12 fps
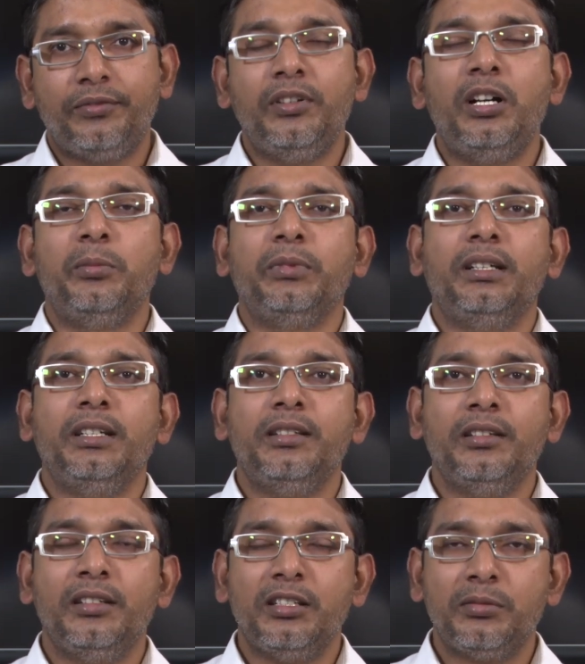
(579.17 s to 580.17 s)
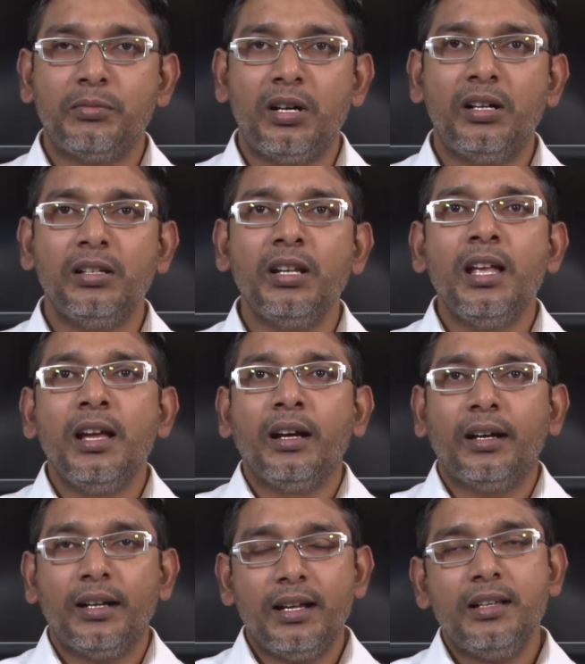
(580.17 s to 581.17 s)
form that is in a small
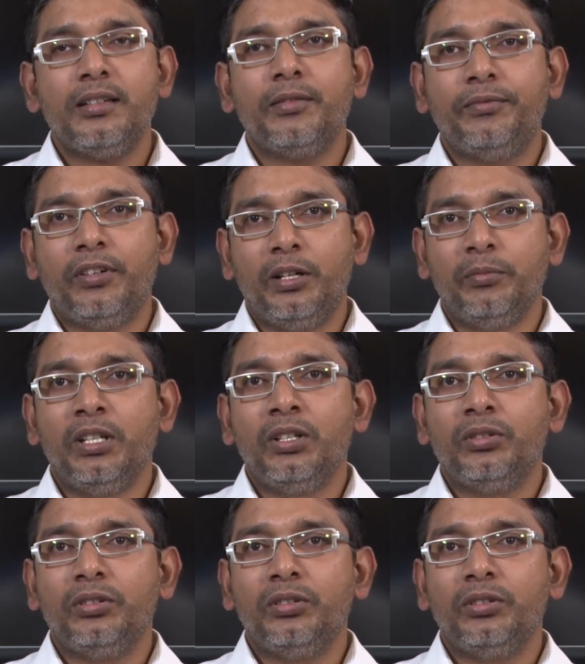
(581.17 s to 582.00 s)
crust form.